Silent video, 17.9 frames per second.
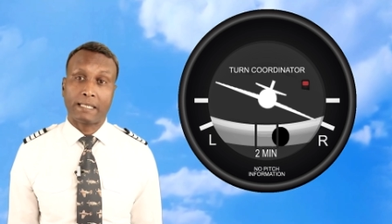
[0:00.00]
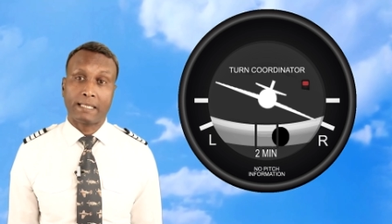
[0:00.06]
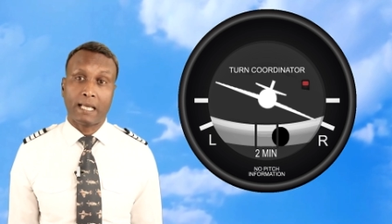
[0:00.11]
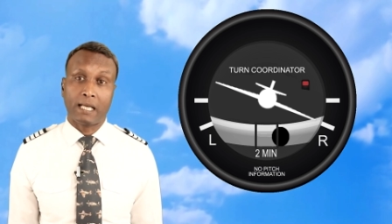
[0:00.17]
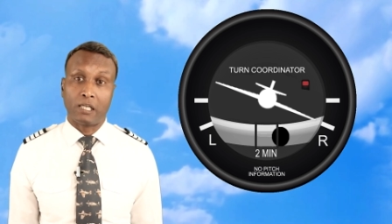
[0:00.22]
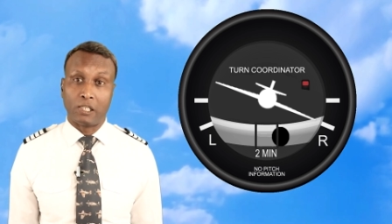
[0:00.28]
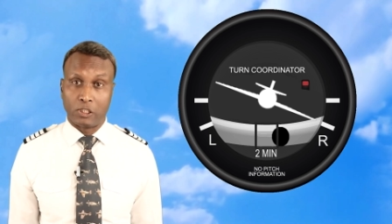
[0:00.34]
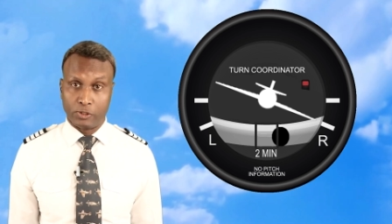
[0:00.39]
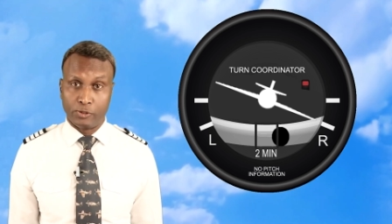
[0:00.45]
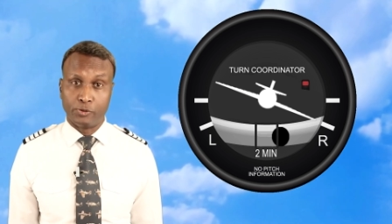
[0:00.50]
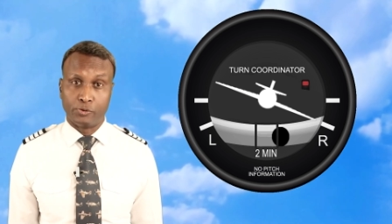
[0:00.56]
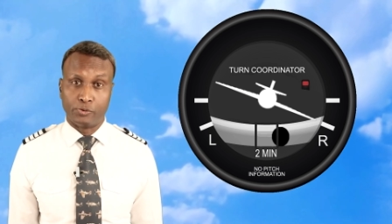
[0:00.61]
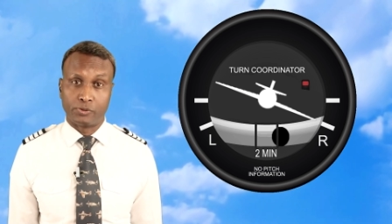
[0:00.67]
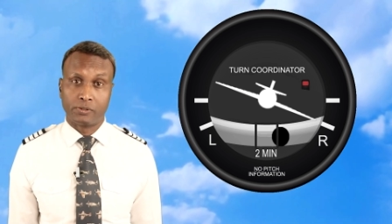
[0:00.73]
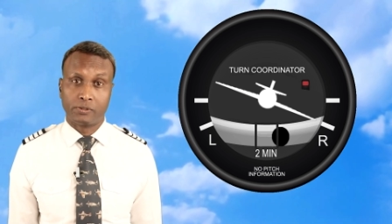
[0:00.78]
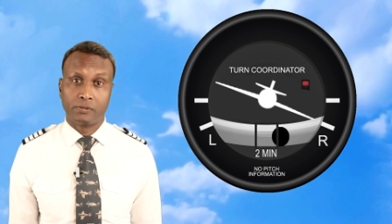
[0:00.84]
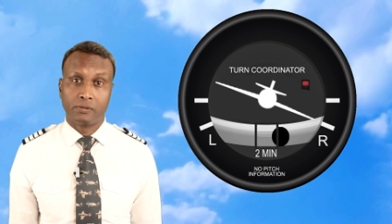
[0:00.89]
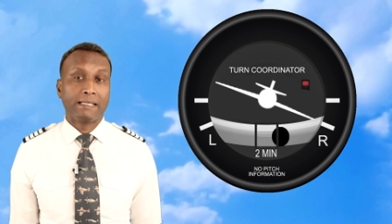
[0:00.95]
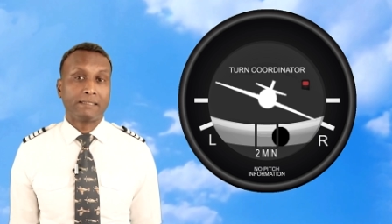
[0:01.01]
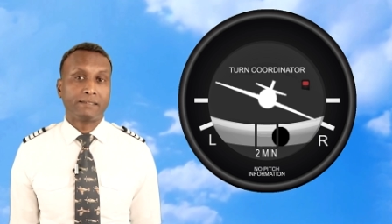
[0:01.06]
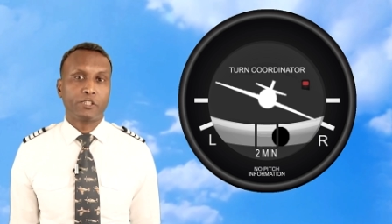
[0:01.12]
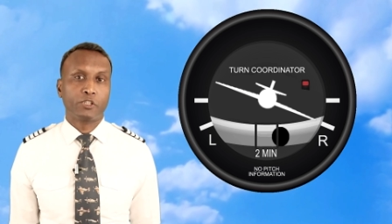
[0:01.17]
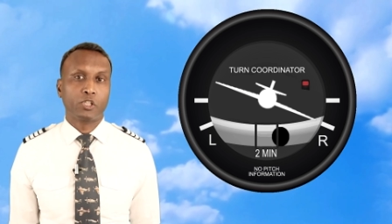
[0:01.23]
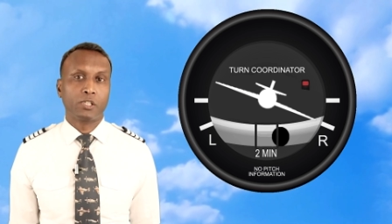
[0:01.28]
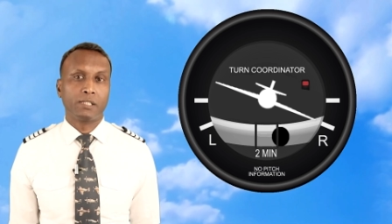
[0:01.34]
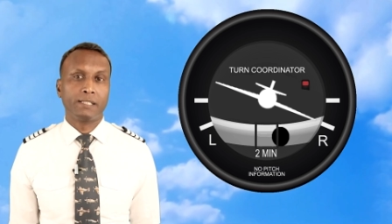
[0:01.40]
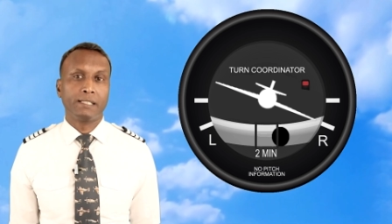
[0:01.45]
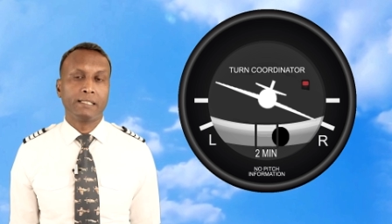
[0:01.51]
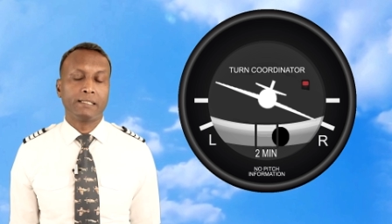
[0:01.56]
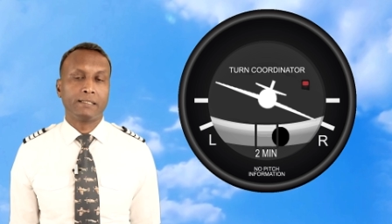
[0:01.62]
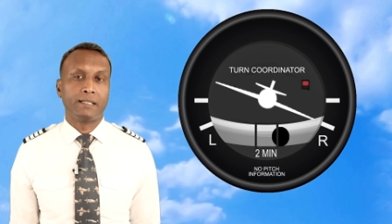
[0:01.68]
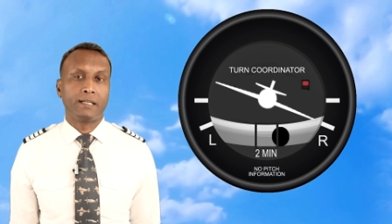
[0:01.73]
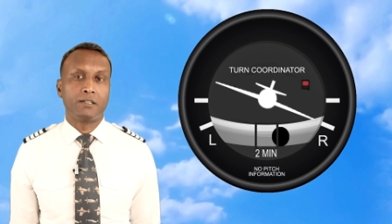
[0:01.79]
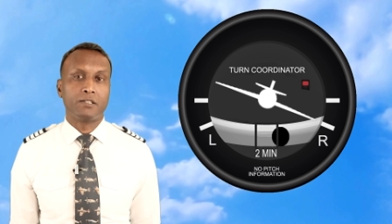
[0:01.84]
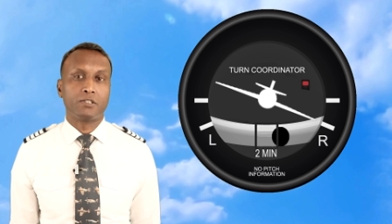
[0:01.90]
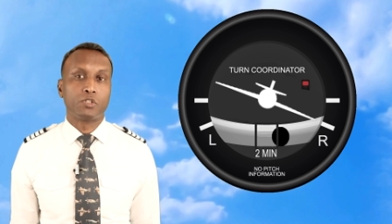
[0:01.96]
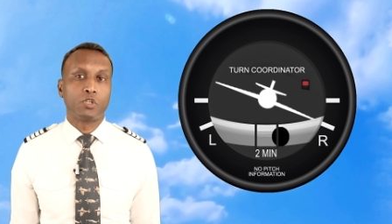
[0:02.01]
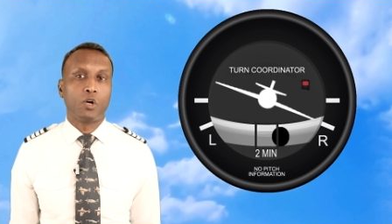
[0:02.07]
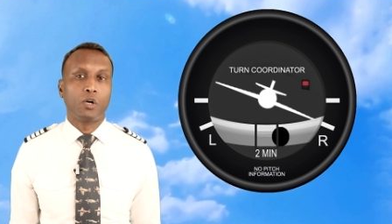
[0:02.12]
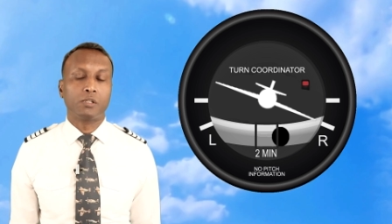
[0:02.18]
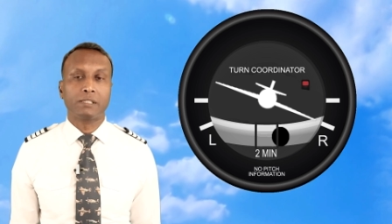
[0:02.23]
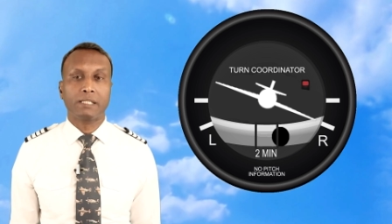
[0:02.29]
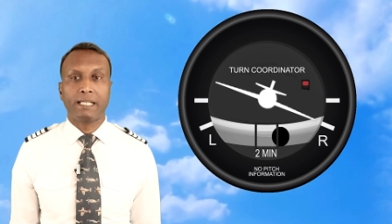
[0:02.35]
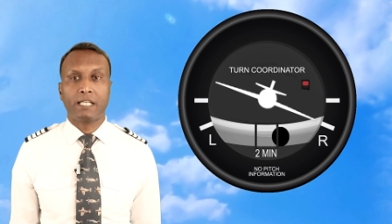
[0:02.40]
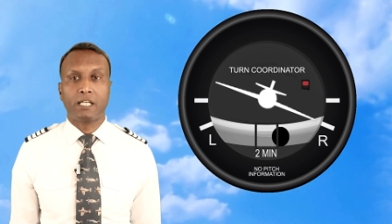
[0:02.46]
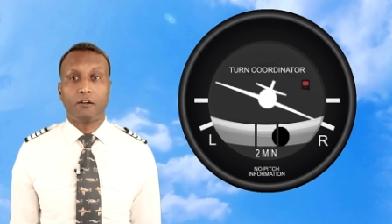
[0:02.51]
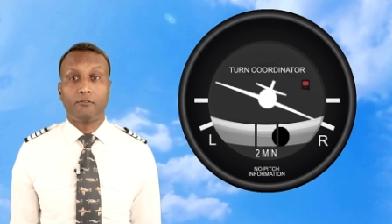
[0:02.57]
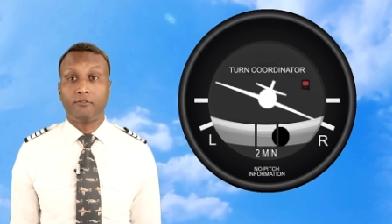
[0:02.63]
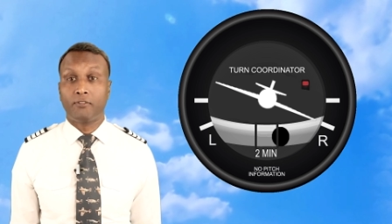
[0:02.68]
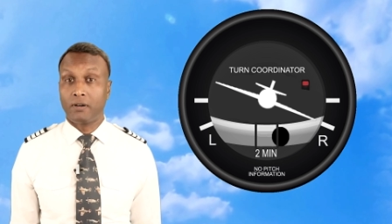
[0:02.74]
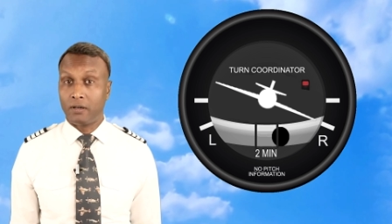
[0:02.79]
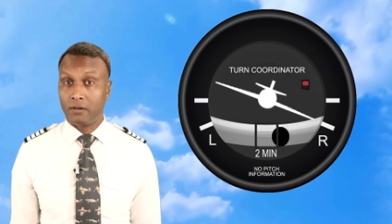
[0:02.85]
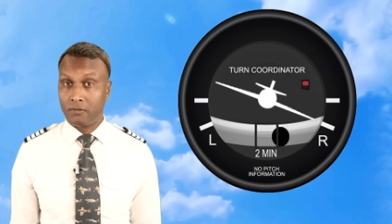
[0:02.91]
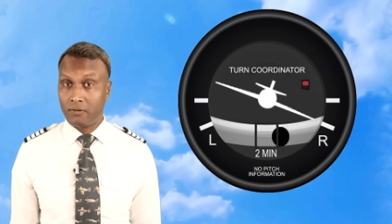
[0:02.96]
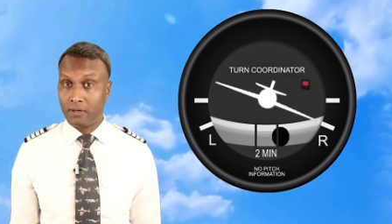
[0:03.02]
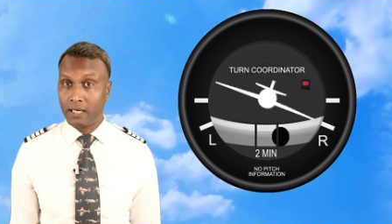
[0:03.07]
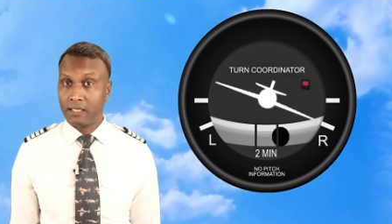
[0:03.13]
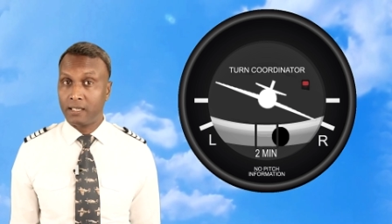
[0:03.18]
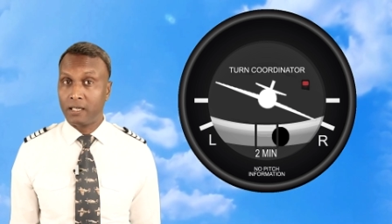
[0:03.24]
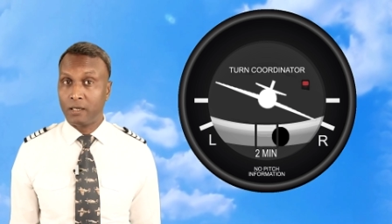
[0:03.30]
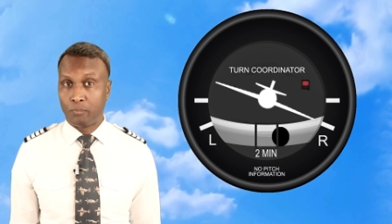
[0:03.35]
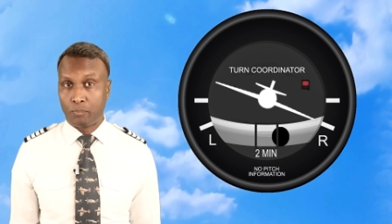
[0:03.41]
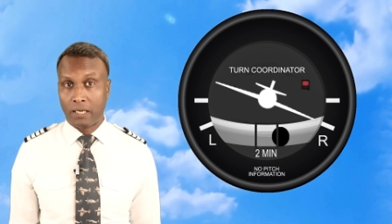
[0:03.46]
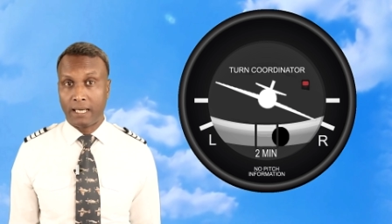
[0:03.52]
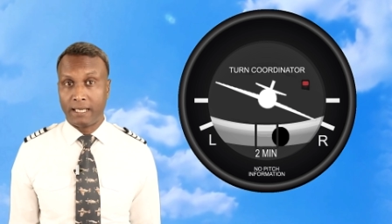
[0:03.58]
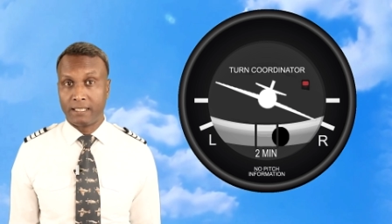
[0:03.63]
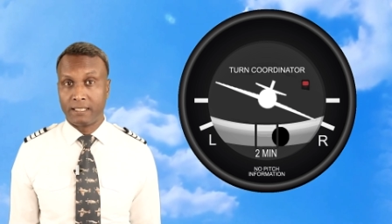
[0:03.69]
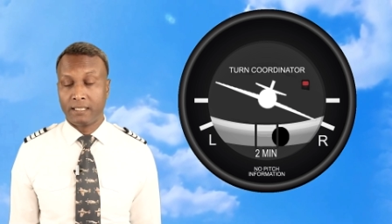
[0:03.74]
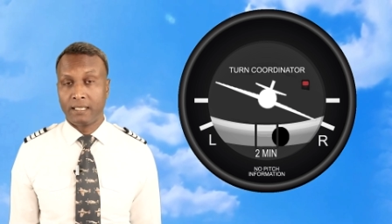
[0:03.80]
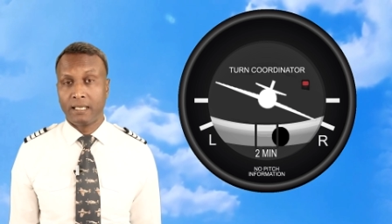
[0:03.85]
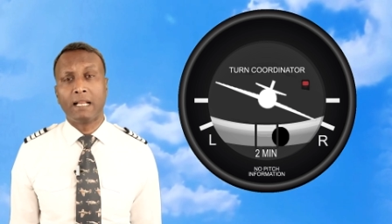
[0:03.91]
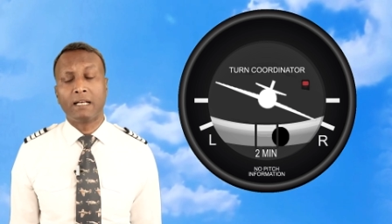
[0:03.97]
bank angle used. Essentially, there is not enough rudder applied,